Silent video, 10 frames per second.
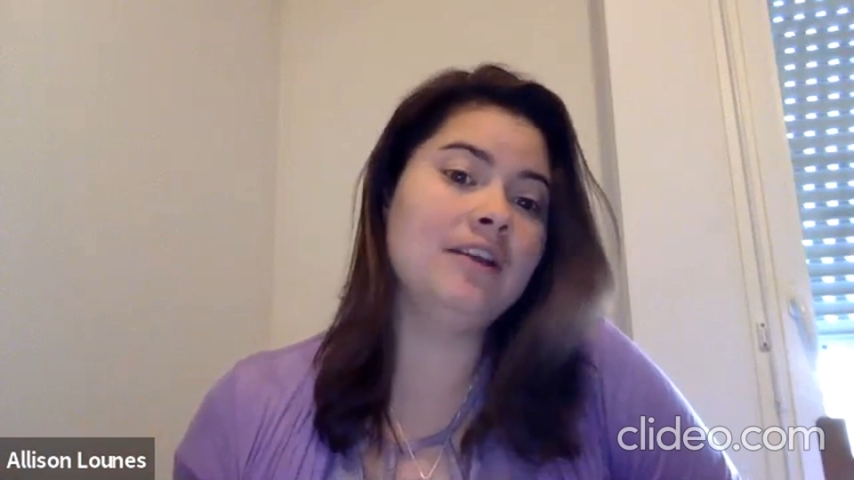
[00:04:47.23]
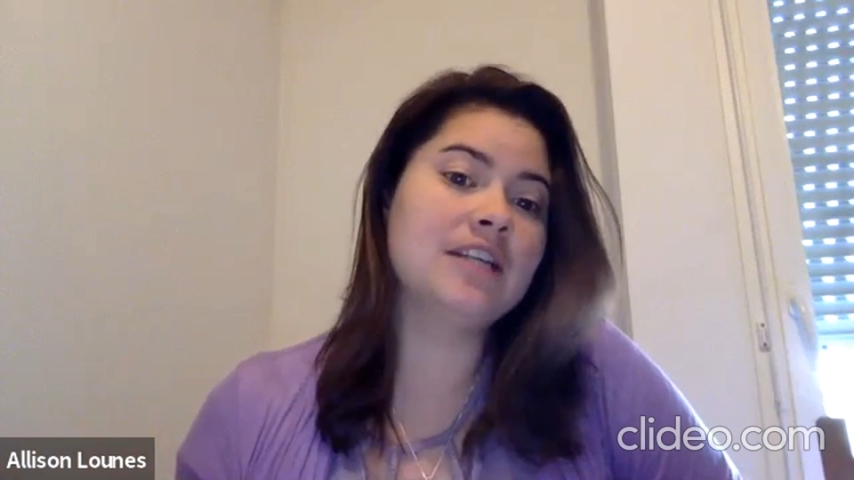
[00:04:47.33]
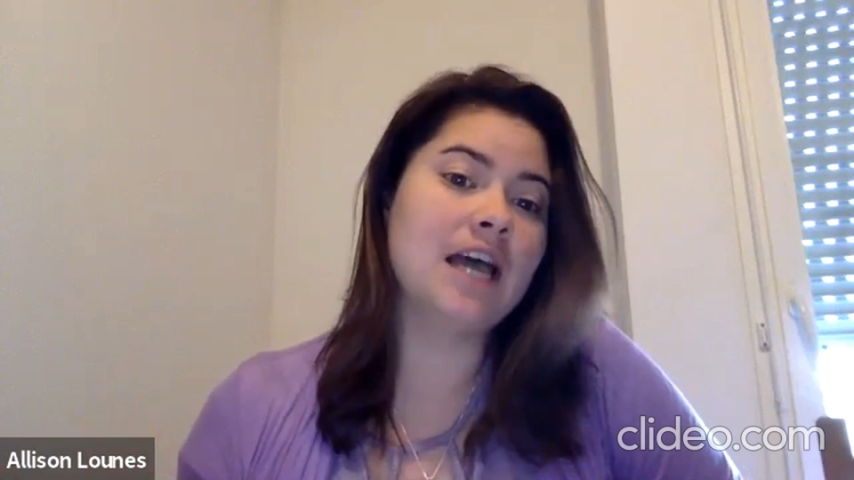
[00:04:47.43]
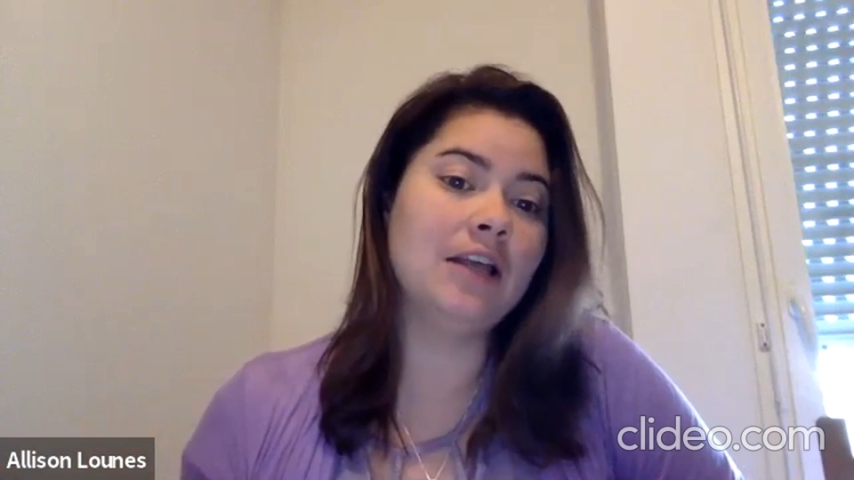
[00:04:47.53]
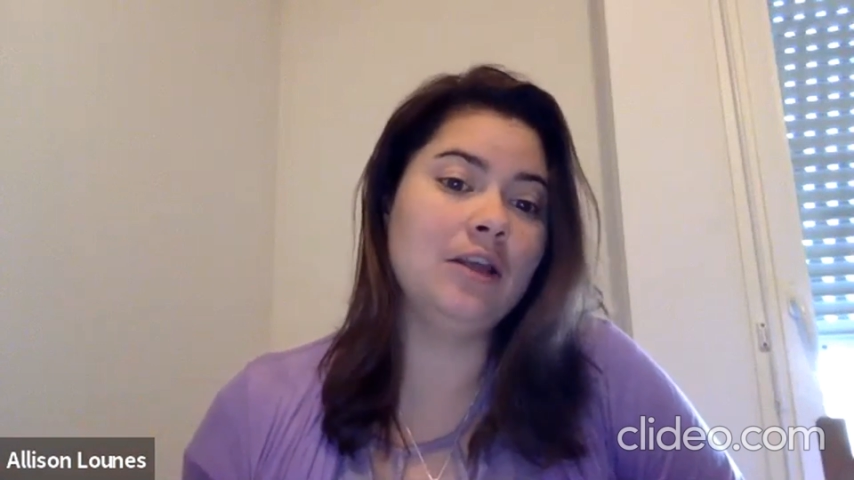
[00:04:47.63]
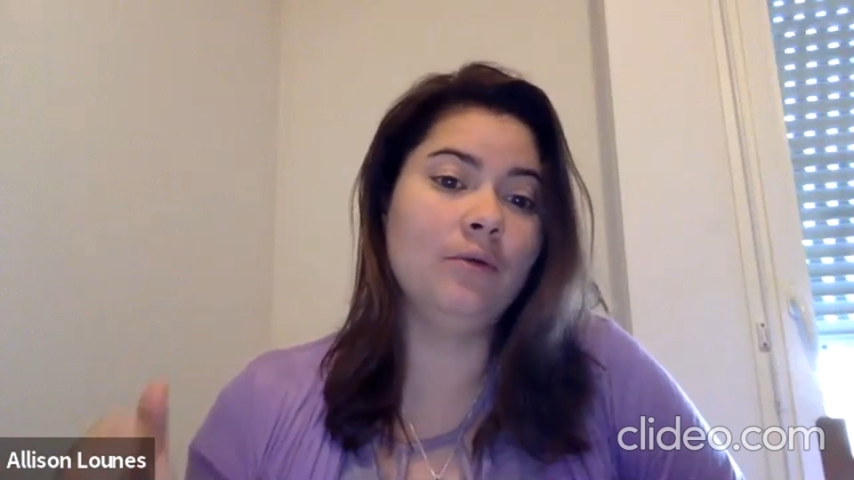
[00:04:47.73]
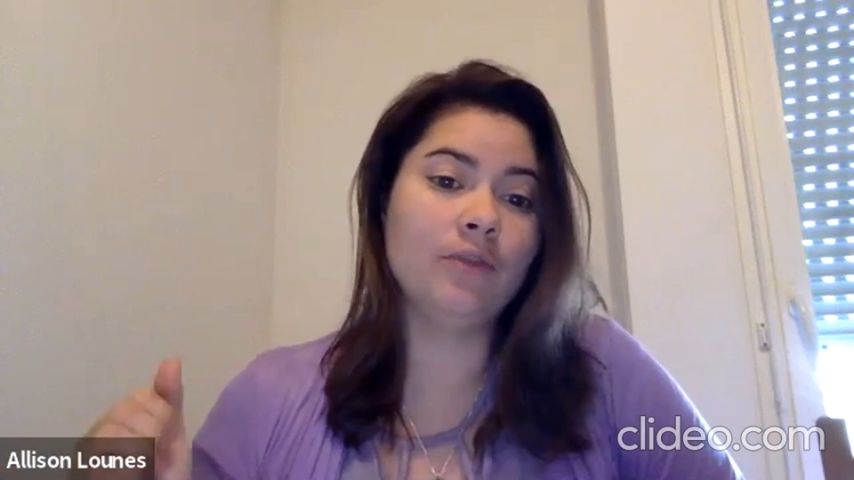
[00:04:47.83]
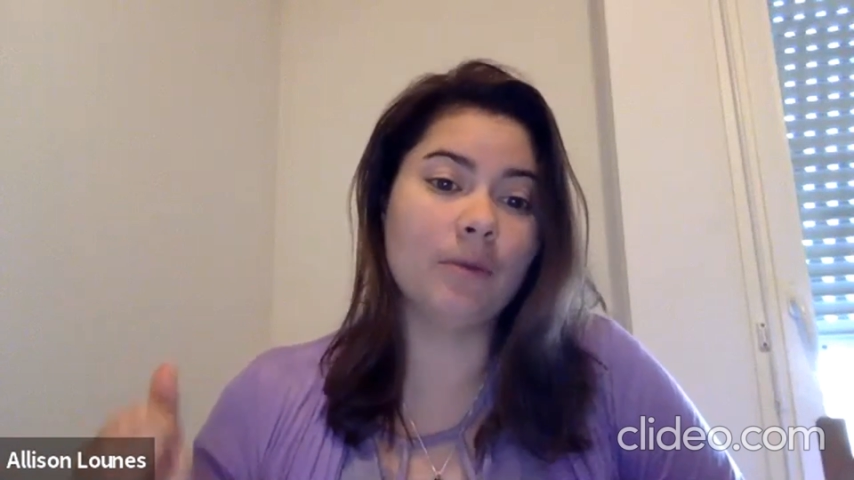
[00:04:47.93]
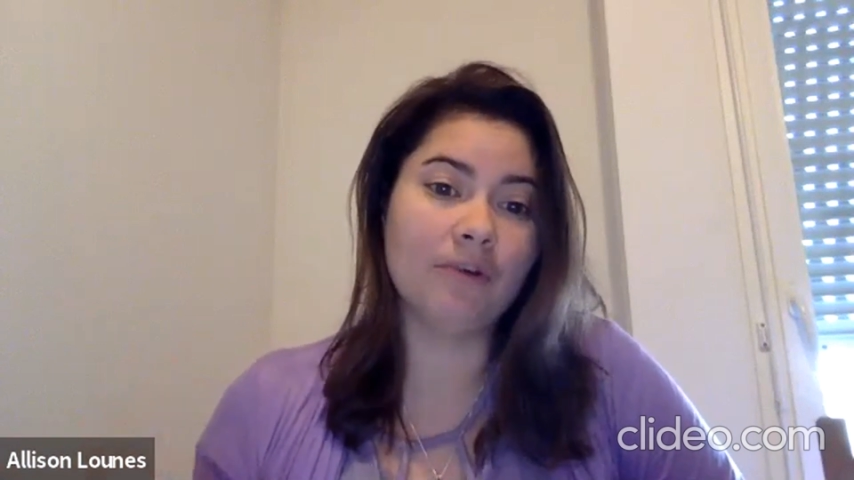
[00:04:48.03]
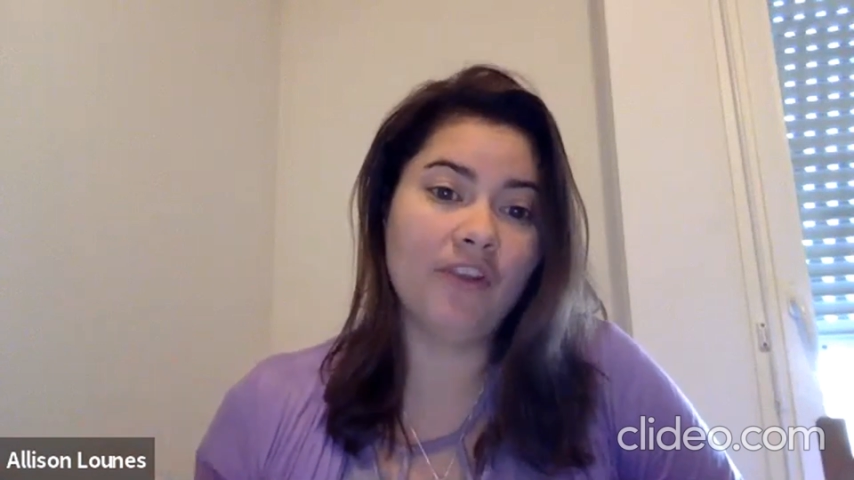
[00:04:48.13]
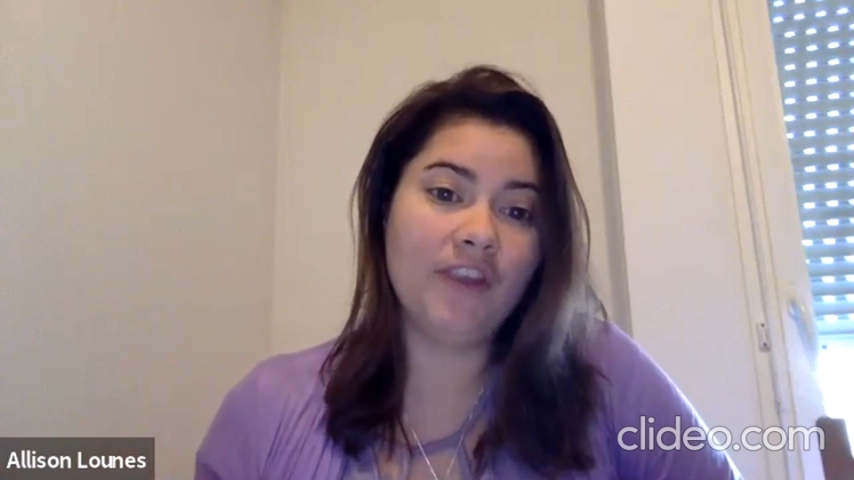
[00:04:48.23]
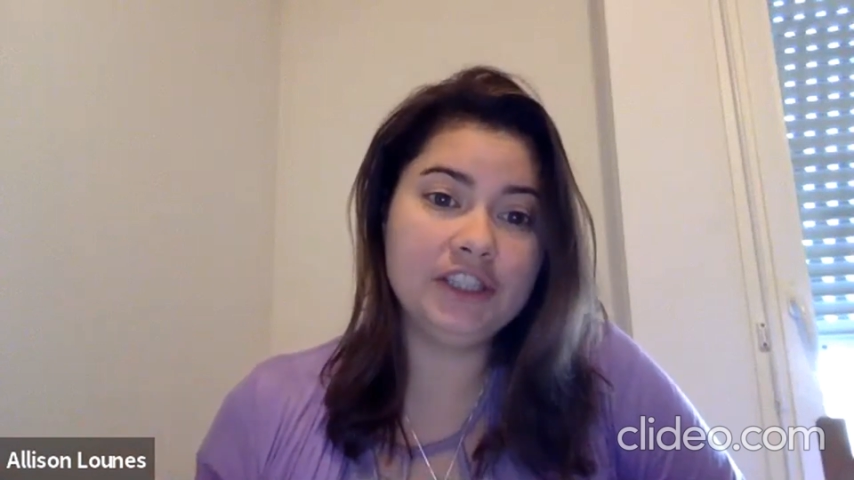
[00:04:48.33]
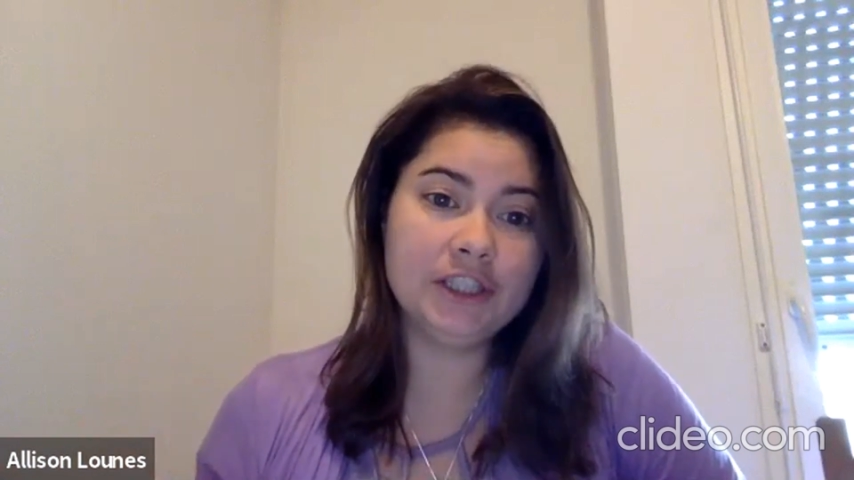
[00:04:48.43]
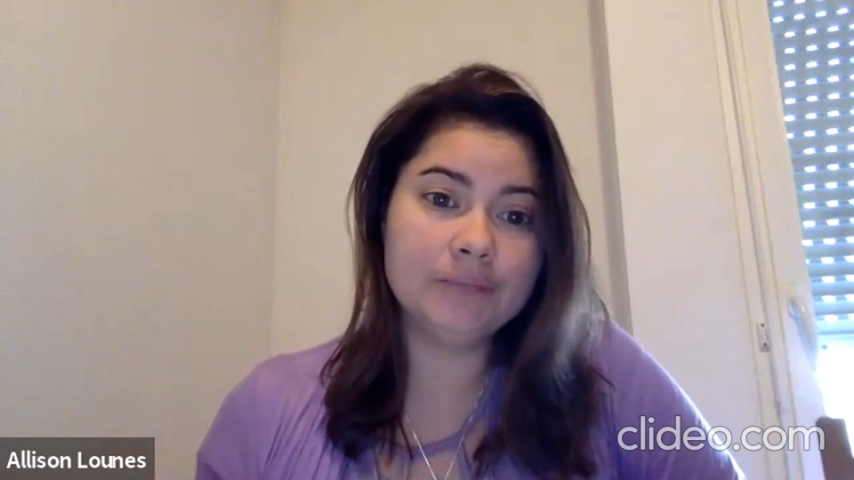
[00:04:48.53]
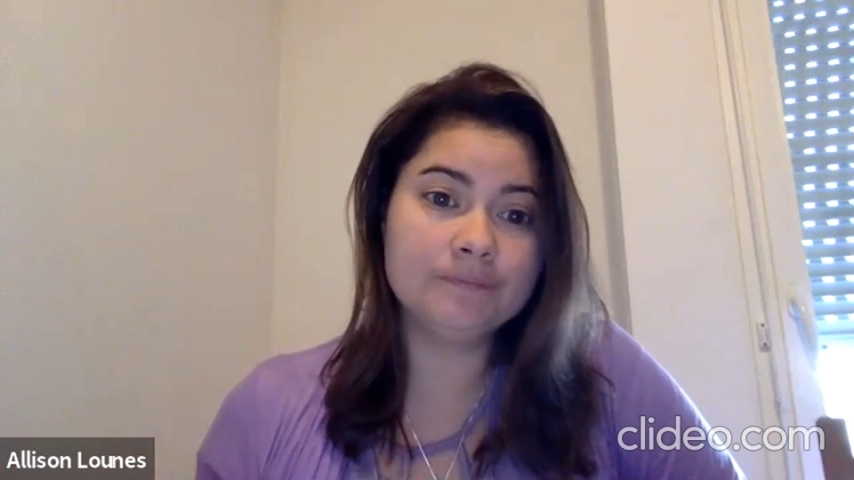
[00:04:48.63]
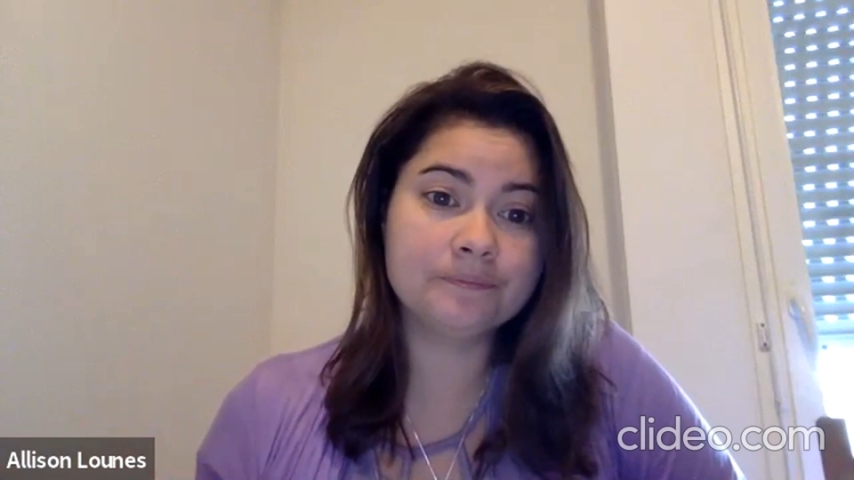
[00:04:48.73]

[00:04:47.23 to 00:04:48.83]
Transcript: to tell you the procedure